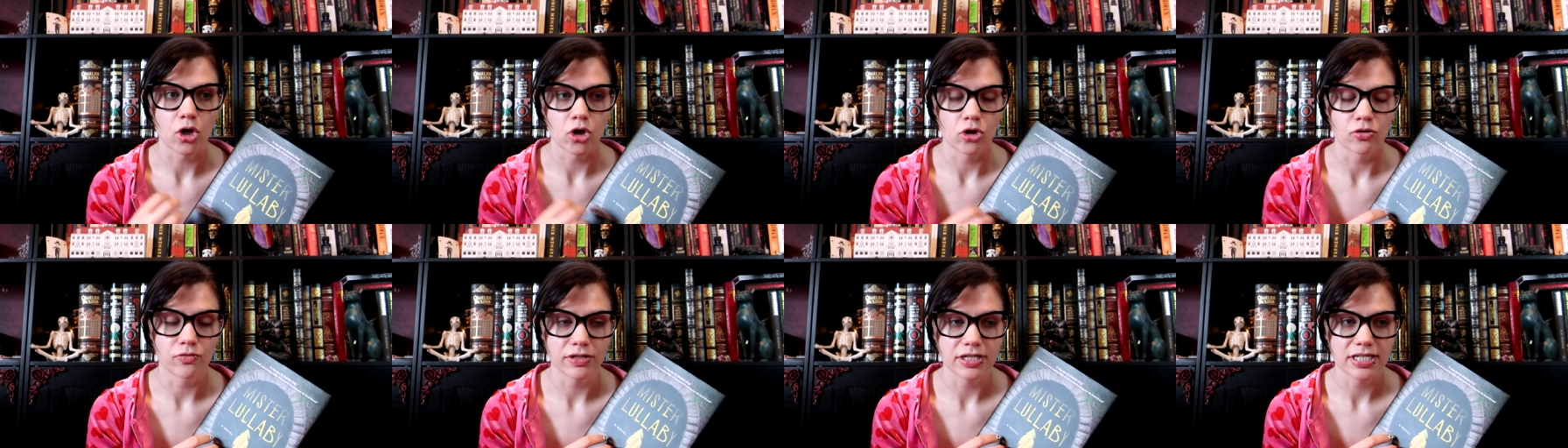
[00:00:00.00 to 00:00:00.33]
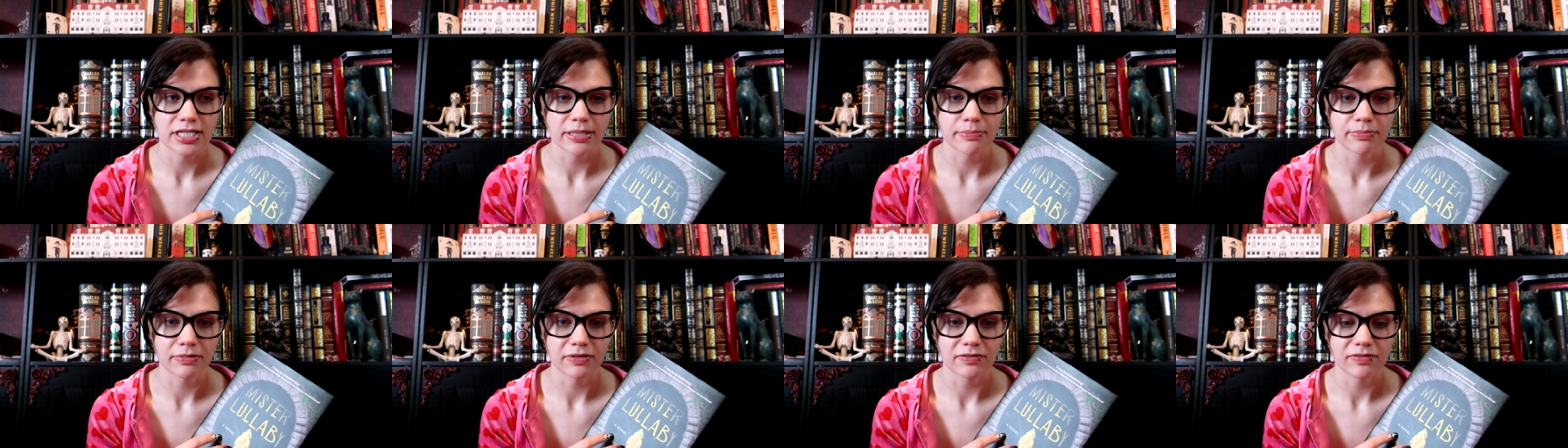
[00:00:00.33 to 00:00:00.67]

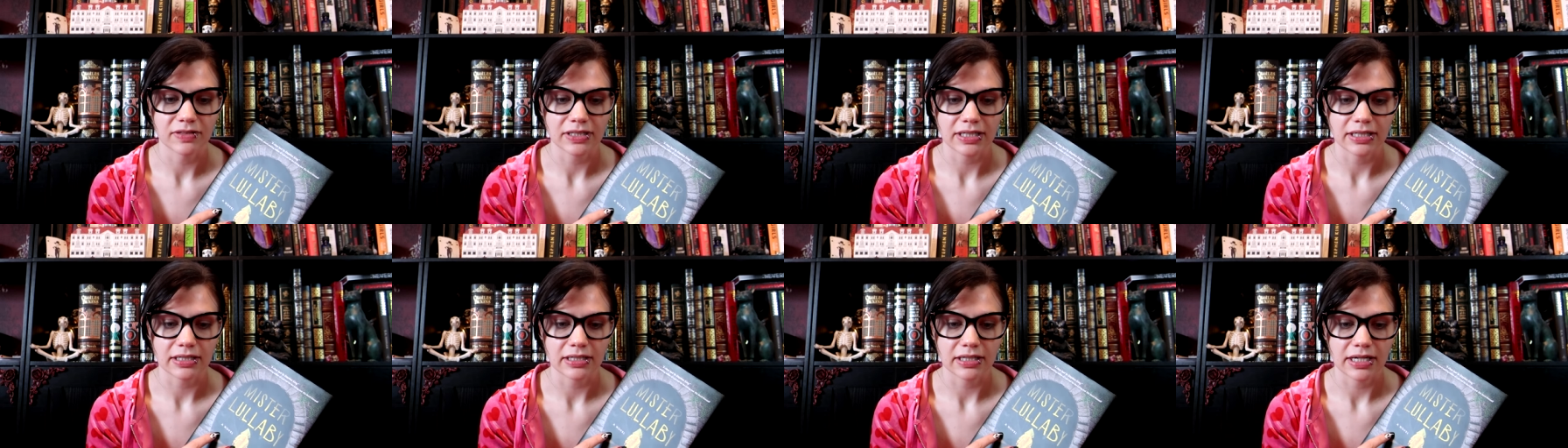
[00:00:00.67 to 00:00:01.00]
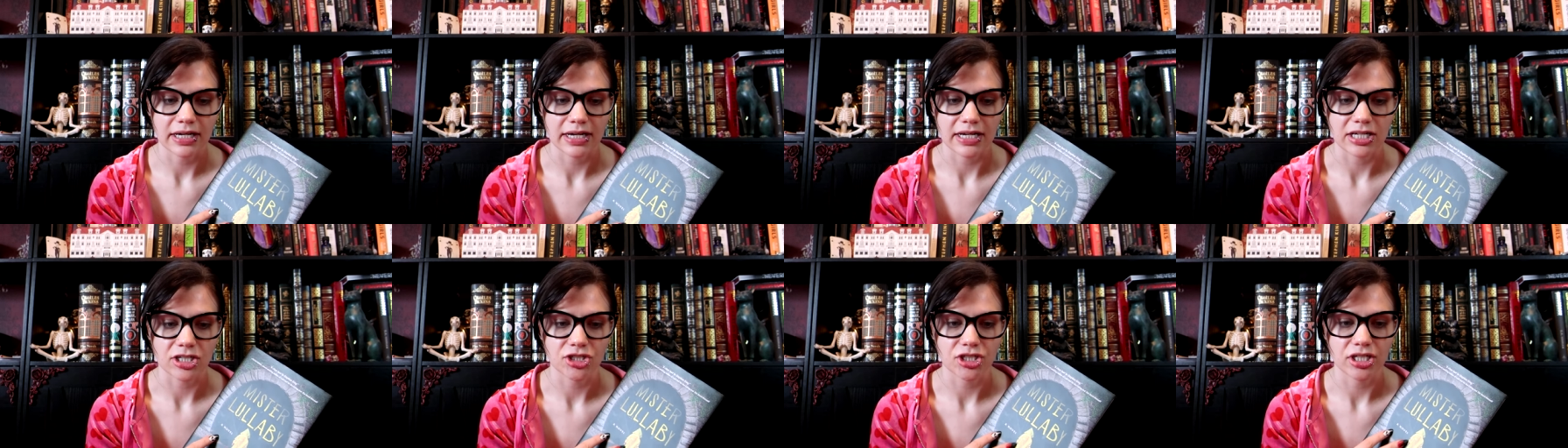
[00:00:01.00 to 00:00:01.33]

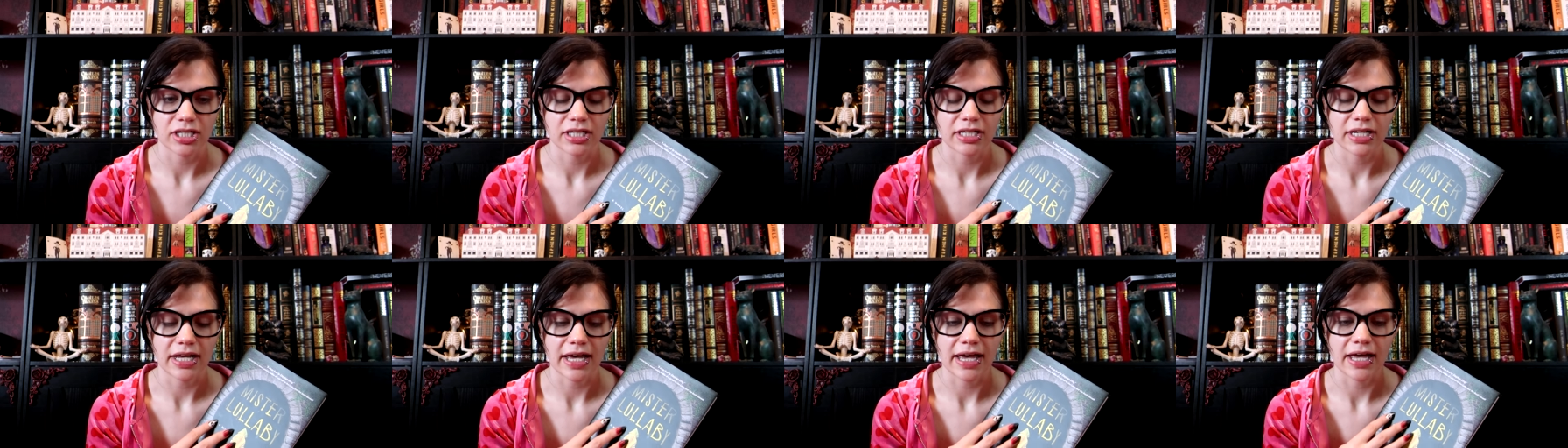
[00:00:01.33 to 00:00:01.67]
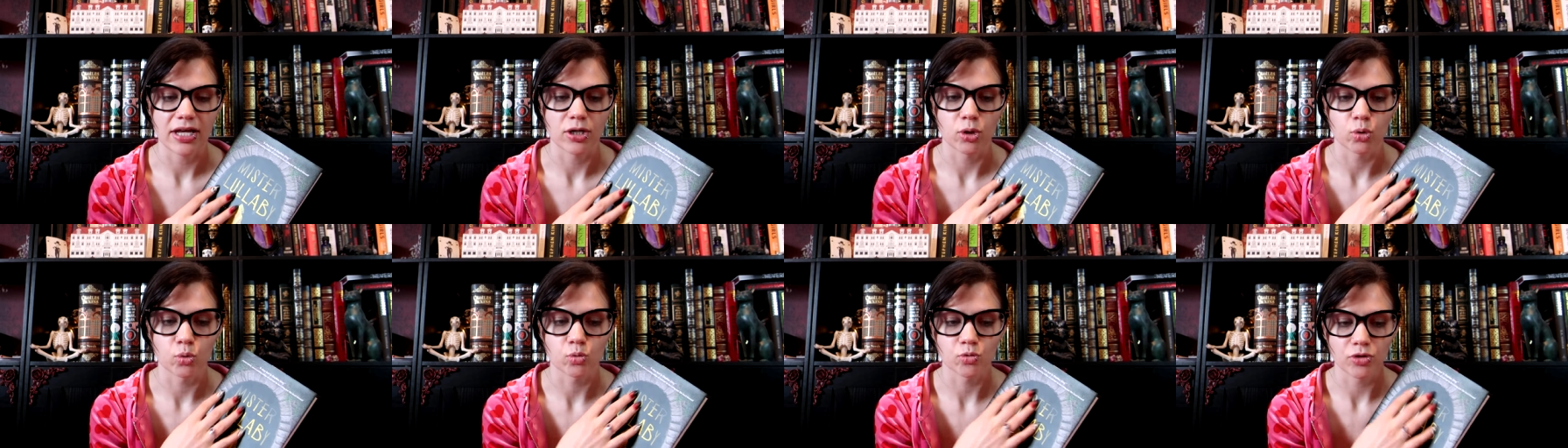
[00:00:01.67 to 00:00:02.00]
oversimplification
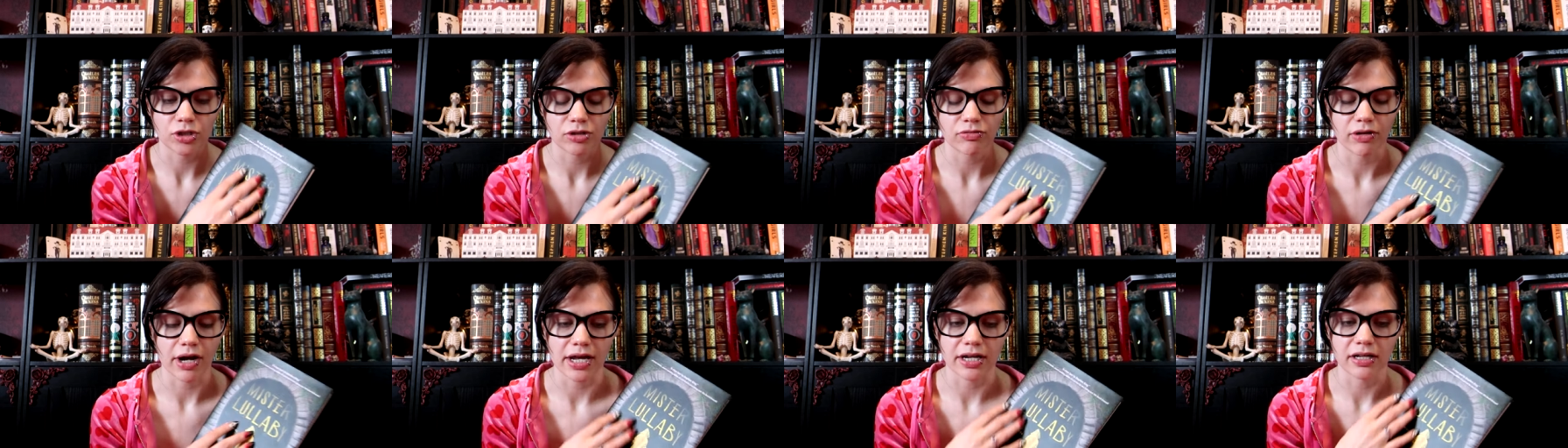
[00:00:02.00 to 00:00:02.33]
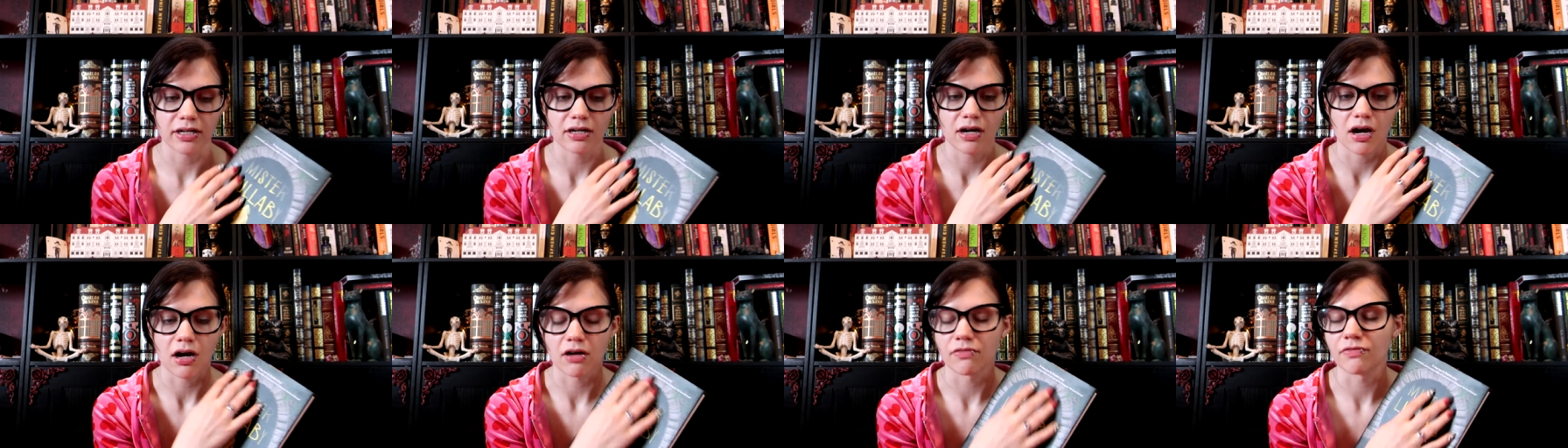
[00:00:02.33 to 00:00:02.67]
and a
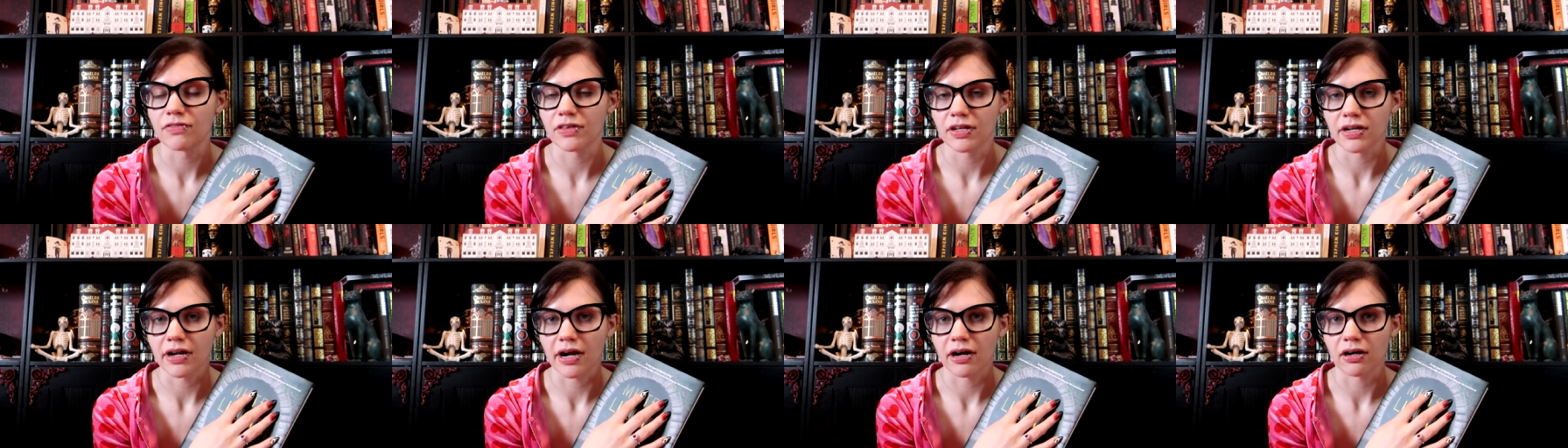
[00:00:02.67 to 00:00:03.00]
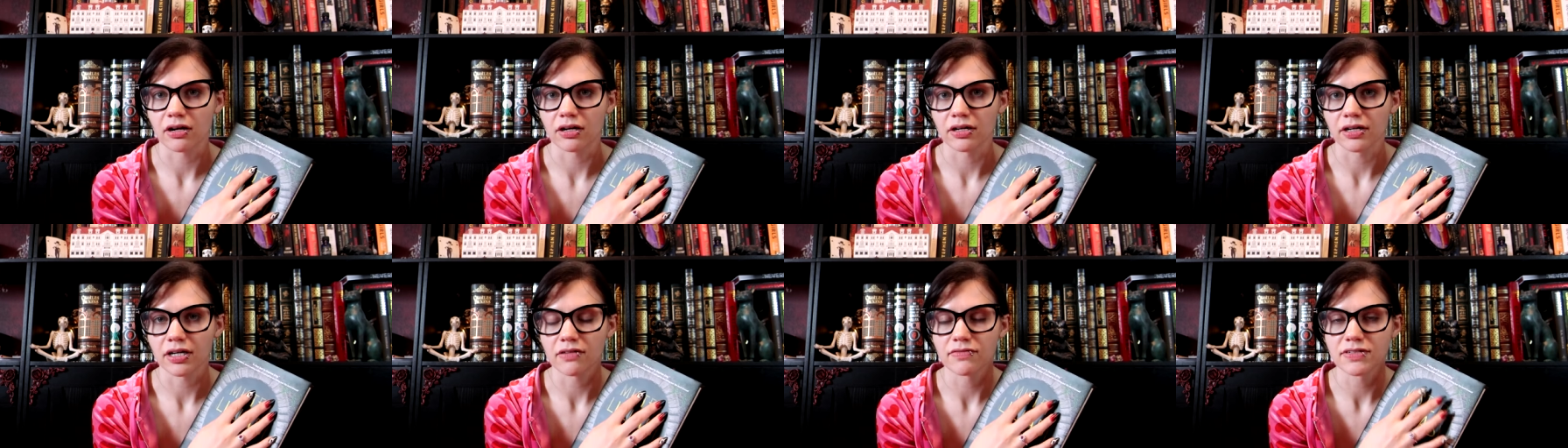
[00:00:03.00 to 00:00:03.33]
rewriting of the
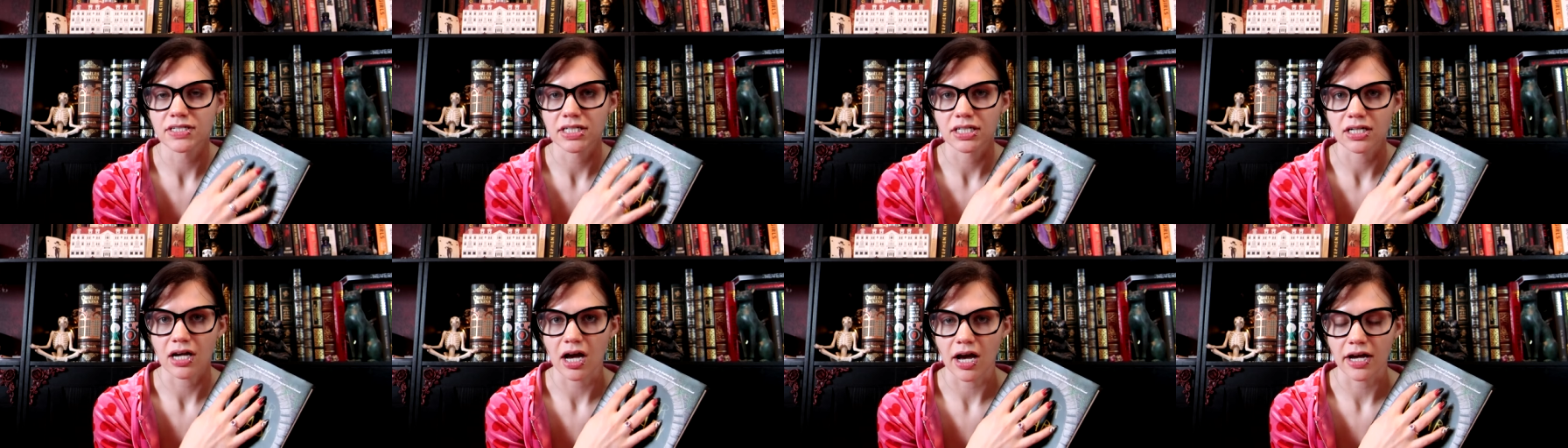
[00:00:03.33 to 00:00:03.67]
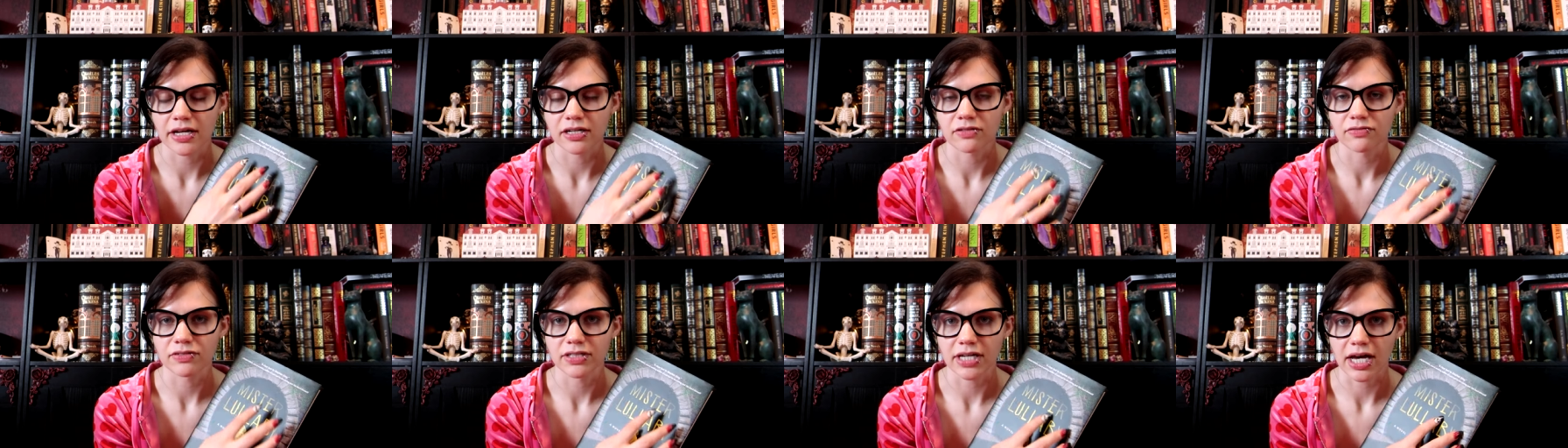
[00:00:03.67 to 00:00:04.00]
narrative to
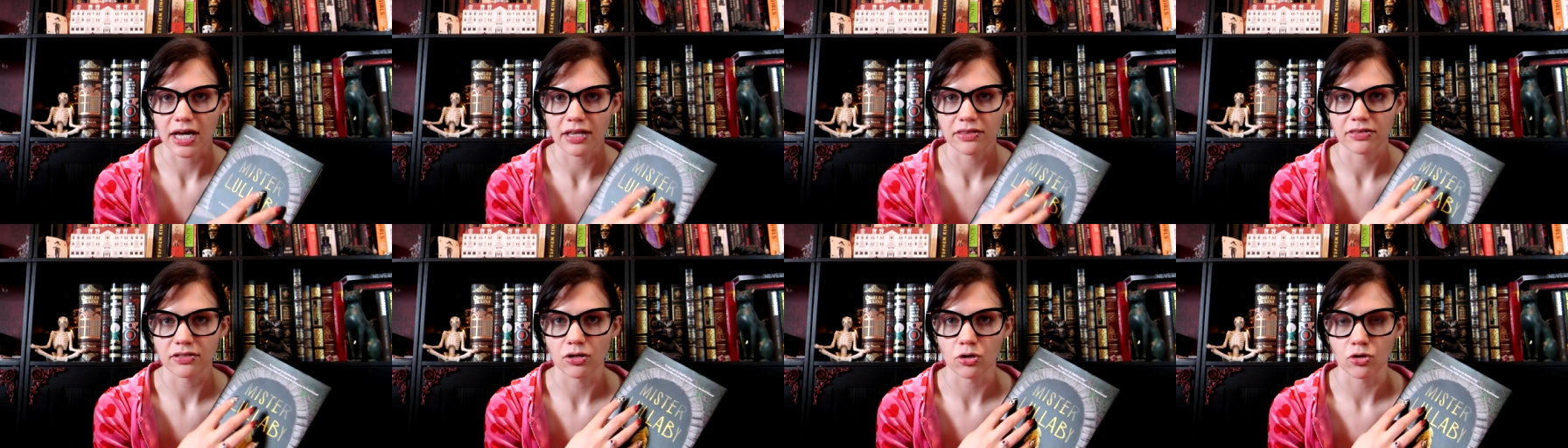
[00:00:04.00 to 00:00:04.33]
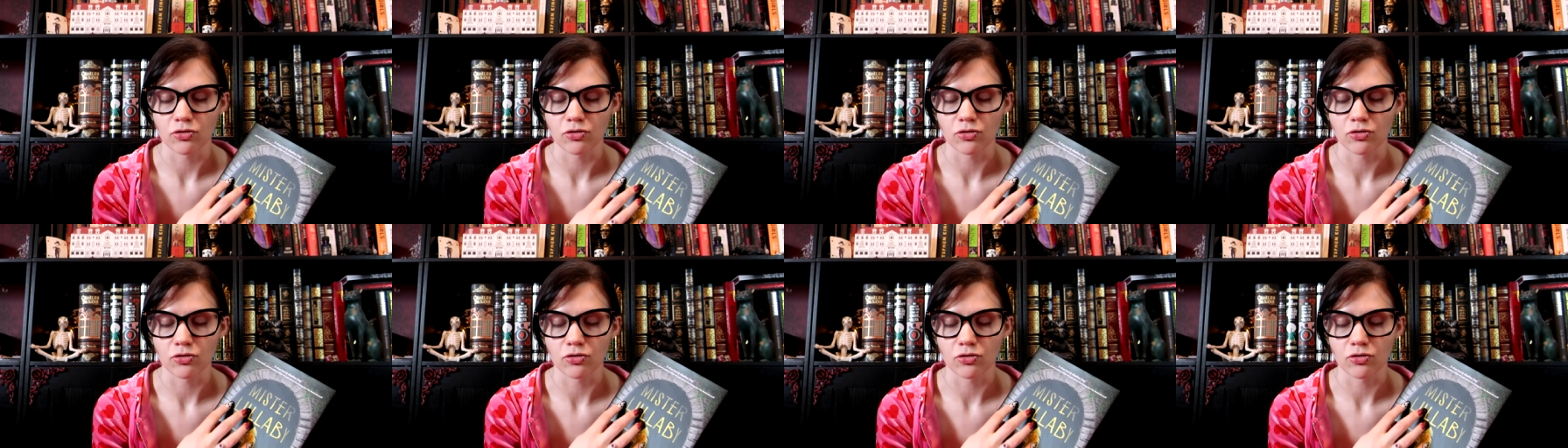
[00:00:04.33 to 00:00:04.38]
kind of get the